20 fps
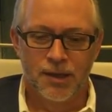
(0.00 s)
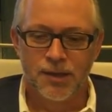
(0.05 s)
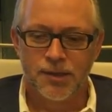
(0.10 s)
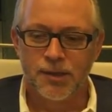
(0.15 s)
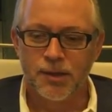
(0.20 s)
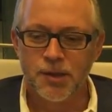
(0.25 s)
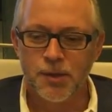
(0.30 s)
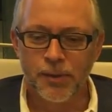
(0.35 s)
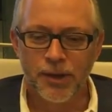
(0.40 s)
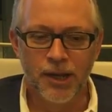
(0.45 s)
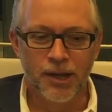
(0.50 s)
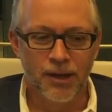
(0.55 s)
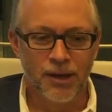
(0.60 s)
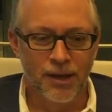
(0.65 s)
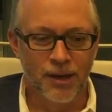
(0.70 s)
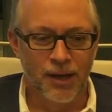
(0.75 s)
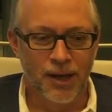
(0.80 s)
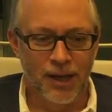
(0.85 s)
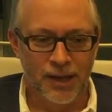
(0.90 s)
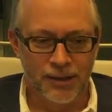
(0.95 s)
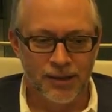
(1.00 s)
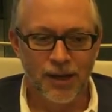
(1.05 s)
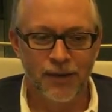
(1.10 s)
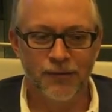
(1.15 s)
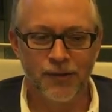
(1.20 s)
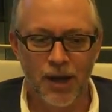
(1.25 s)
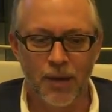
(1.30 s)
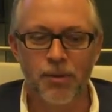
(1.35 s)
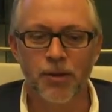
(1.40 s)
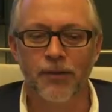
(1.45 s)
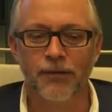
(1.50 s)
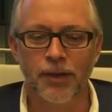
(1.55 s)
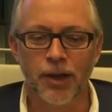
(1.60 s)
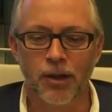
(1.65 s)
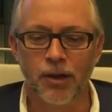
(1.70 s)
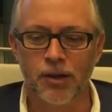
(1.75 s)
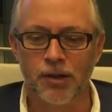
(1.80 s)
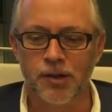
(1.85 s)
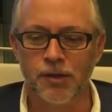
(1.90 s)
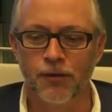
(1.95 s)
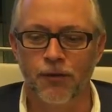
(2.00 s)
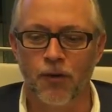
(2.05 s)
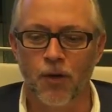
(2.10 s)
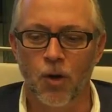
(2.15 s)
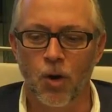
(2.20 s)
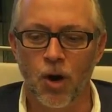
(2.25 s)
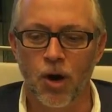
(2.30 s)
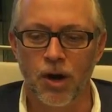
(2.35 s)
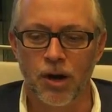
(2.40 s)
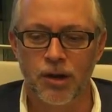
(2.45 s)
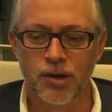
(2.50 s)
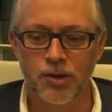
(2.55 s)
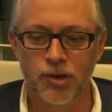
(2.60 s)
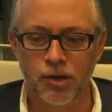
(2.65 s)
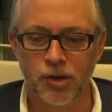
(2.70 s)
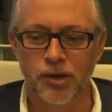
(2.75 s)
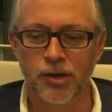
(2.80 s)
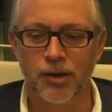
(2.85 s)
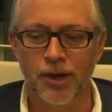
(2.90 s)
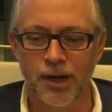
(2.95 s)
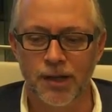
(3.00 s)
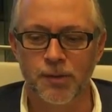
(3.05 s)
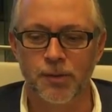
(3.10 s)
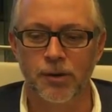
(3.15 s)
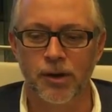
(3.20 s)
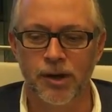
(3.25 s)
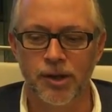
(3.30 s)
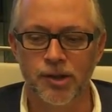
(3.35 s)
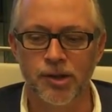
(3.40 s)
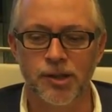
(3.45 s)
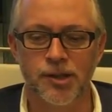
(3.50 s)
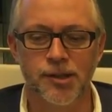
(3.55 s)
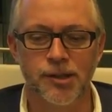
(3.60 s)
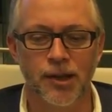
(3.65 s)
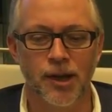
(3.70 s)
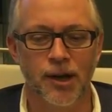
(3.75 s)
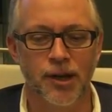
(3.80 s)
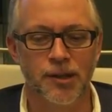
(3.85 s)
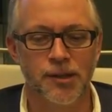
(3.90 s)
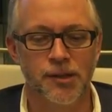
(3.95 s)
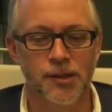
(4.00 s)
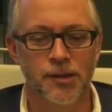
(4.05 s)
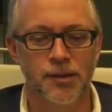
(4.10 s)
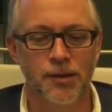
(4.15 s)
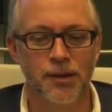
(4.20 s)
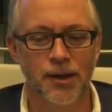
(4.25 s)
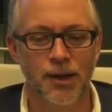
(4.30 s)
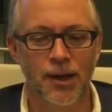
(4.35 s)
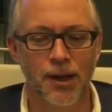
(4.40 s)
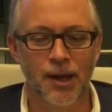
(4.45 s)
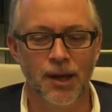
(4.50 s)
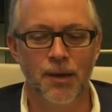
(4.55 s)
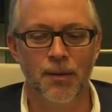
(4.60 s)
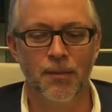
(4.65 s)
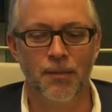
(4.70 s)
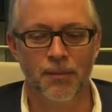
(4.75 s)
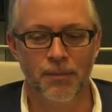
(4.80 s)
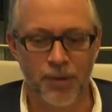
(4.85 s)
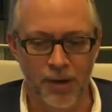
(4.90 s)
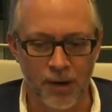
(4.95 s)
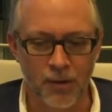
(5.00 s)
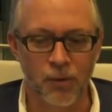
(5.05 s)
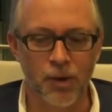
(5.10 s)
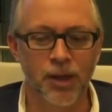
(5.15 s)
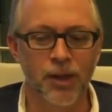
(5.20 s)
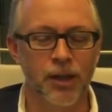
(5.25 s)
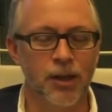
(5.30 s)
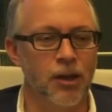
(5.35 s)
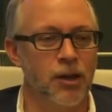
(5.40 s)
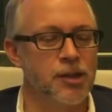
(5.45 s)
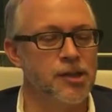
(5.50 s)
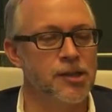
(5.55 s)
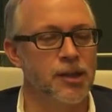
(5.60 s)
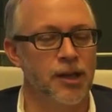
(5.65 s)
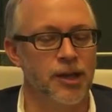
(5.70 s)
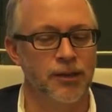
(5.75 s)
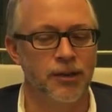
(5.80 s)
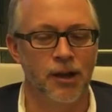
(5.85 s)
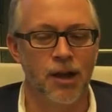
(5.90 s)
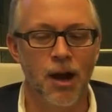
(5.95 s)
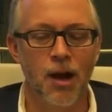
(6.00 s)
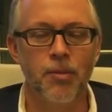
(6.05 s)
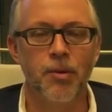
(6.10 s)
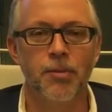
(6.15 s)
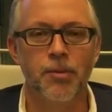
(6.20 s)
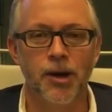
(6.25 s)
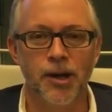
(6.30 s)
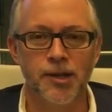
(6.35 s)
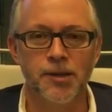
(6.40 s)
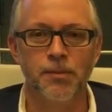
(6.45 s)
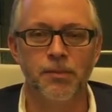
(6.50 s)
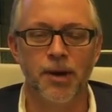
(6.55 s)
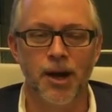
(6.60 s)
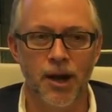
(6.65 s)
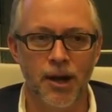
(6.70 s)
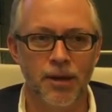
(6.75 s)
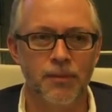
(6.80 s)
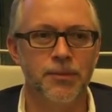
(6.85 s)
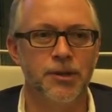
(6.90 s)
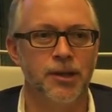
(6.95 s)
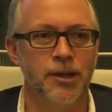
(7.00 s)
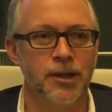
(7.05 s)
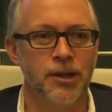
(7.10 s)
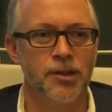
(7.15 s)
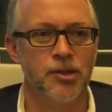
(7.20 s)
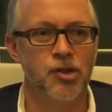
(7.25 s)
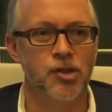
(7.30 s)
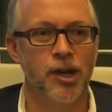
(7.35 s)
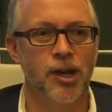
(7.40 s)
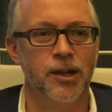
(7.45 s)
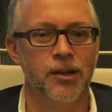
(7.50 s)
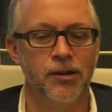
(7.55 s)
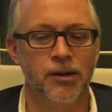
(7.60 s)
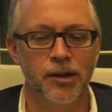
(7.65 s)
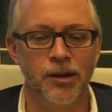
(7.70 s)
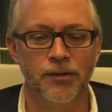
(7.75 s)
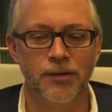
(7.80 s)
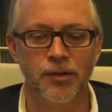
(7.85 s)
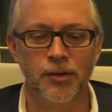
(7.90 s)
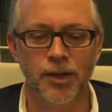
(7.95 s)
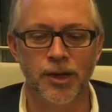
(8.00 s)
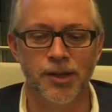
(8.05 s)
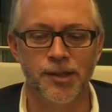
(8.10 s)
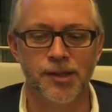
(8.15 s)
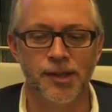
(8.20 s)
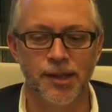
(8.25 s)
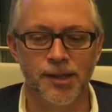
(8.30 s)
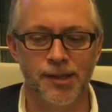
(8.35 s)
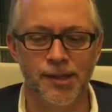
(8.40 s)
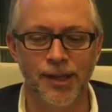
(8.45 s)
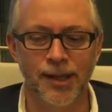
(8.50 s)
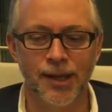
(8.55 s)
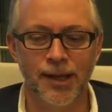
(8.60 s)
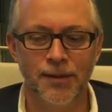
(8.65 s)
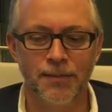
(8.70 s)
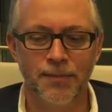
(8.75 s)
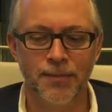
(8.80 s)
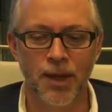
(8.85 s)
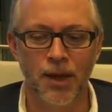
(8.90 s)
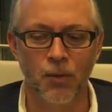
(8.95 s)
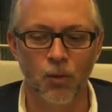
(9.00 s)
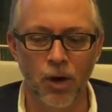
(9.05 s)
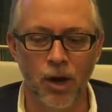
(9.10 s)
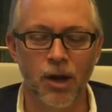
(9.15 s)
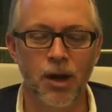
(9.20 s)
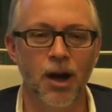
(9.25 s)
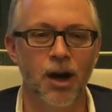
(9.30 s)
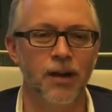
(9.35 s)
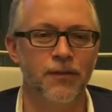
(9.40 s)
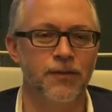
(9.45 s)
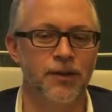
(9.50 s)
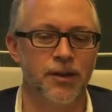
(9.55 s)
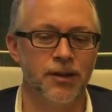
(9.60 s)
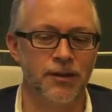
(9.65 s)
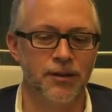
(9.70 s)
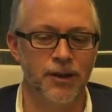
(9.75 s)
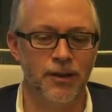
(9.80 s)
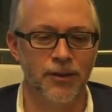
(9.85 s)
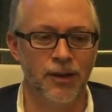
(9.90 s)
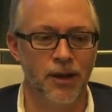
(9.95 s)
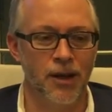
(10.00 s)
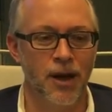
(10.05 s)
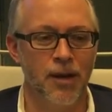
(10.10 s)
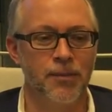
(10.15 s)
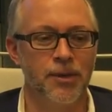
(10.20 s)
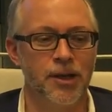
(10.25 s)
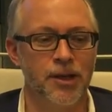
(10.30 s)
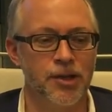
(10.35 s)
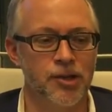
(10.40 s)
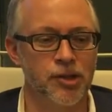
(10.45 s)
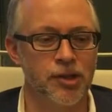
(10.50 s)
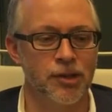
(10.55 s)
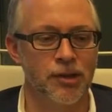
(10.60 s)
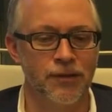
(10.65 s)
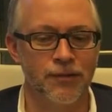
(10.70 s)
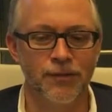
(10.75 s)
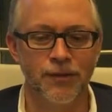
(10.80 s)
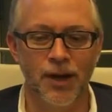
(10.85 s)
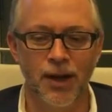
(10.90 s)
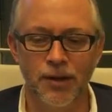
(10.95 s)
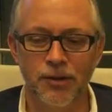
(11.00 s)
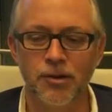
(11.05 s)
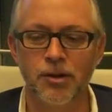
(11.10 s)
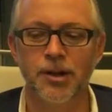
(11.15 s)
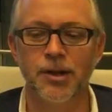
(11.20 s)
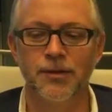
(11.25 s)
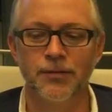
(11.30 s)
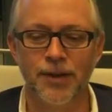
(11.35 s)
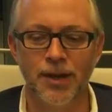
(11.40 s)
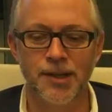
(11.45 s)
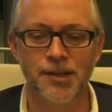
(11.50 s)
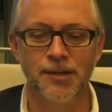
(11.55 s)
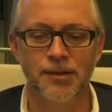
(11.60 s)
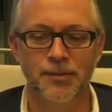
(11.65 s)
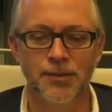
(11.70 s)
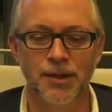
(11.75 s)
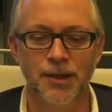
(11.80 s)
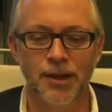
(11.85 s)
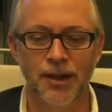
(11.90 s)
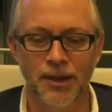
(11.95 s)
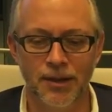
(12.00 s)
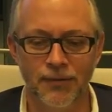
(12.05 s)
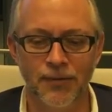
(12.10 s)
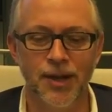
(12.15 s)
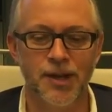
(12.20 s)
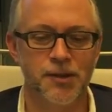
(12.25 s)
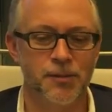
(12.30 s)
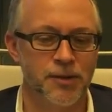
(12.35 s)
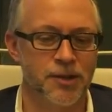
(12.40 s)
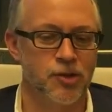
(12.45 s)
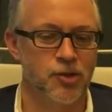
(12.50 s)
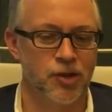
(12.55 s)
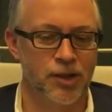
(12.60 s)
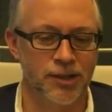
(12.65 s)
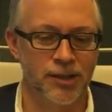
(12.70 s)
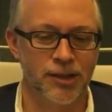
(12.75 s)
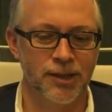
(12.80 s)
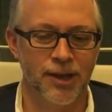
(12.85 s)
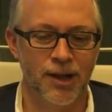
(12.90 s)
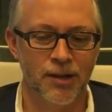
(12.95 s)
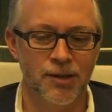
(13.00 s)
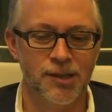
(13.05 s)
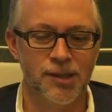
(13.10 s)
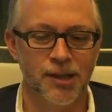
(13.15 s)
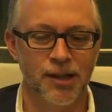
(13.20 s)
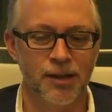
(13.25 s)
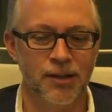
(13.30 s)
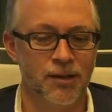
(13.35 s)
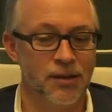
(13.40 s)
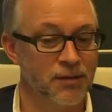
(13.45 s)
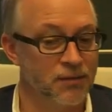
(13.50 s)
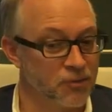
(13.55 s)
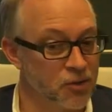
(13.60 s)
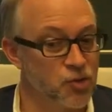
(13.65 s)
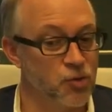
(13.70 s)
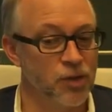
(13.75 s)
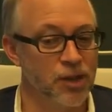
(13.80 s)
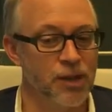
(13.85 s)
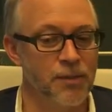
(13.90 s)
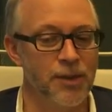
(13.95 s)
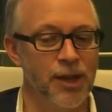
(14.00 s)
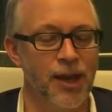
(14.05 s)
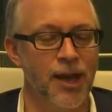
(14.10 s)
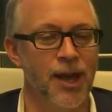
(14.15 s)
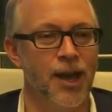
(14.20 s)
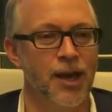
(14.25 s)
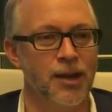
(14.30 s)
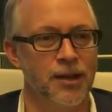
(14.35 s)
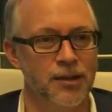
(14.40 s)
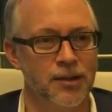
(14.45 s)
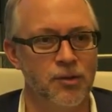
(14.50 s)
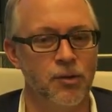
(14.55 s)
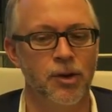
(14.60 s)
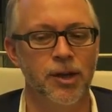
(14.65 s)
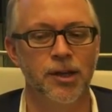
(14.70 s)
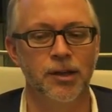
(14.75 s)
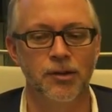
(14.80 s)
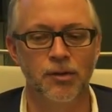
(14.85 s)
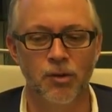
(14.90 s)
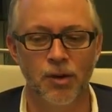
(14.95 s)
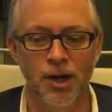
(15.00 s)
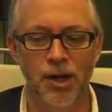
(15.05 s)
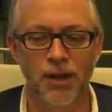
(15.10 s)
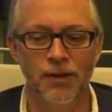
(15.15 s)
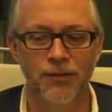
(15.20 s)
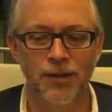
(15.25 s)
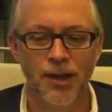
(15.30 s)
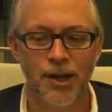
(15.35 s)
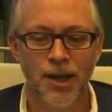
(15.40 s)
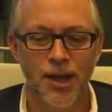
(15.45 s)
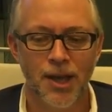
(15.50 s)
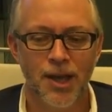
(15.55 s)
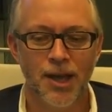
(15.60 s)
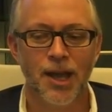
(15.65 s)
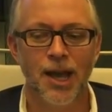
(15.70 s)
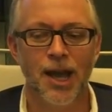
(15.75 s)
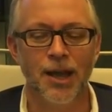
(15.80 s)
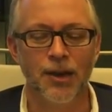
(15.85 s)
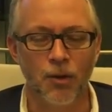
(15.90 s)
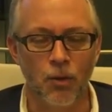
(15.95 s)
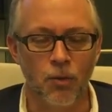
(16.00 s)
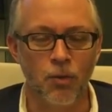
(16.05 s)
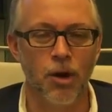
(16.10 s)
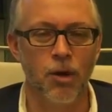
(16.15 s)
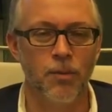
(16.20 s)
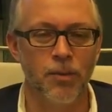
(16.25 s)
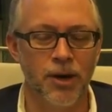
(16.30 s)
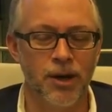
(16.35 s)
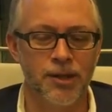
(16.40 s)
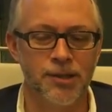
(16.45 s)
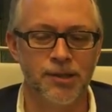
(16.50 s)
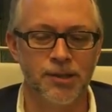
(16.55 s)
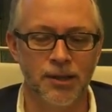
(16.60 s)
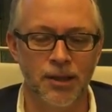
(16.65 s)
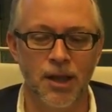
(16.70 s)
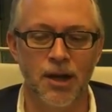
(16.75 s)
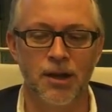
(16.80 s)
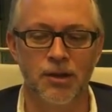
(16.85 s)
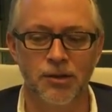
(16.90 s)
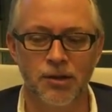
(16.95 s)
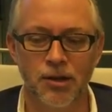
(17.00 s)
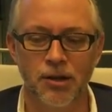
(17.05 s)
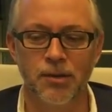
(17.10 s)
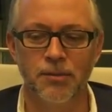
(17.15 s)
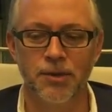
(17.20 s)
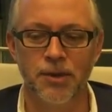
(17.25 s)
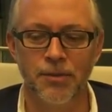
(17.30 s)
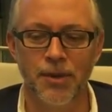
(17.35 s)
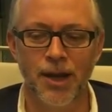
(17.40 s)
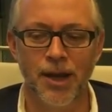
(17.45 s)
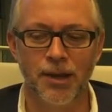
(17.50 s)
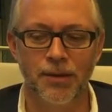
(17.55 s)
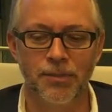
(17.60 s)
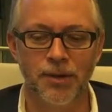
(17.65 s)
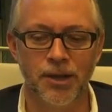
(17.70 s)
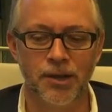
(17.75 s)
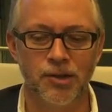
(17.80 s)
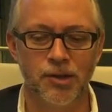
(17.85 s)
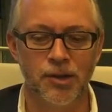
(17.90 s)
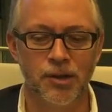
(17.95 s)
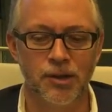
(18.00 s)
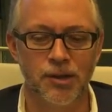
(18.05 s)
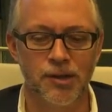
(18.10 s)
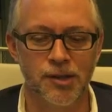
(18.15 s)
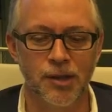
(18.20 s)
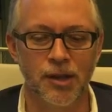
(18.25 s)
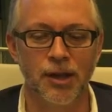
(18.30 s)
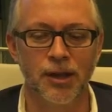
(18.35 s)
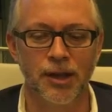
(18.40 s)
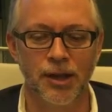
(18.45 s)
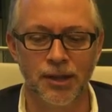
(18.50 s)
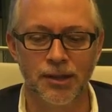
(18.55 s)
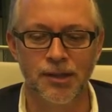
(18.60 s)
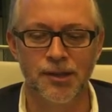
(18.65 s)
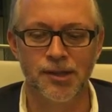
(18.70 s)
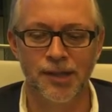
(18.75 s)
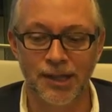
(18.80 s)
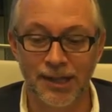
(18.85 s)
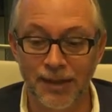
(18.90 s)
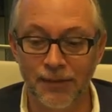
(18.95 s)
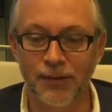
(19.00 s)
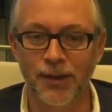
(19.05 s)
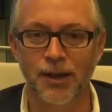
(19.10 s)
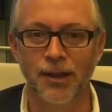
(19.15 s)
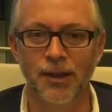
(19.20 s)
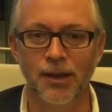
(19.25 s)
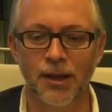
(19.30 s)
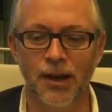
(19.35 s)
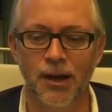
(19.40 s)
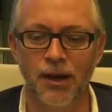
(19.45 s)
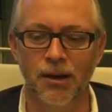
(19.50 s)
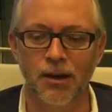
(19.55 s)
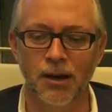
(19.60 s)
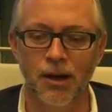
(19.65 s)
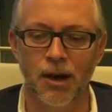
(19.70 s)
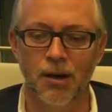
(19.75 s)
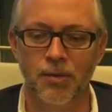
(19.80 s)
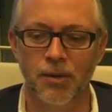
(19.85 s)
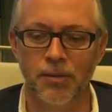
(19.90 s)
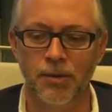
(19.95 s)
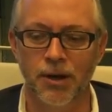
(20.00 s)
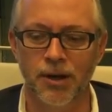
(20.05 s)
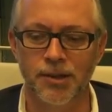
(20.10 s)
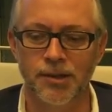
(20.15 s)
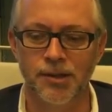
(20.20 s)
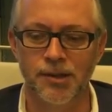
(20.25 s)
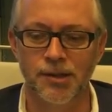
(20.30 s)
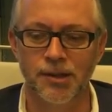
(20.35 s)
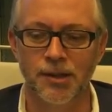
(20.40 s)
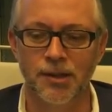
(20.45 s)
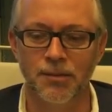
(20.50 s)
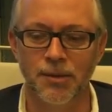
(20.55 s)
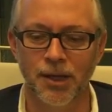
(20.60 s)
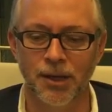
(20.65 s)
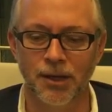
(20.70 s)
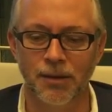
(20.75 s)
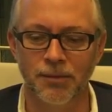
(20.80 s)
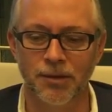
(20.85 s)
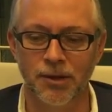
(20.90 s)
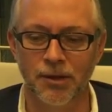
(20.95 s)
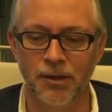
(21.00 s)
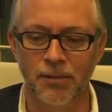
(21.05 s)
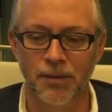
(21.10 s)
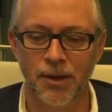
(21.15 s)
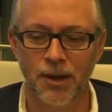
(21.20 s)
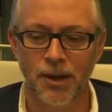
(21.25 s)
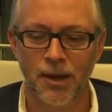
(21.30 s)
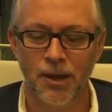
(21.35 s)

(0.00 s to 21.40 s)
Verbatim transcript: So it's been a tough couple of years for junior exploration stocks, but it really looks like the copper price bottomed in January of 2016, and we're confident that the combination of underinvestment during the down cycle, which really began in 2012, and a robust long-term demand picture is going to lead to significantly higher copper prices in the medium term.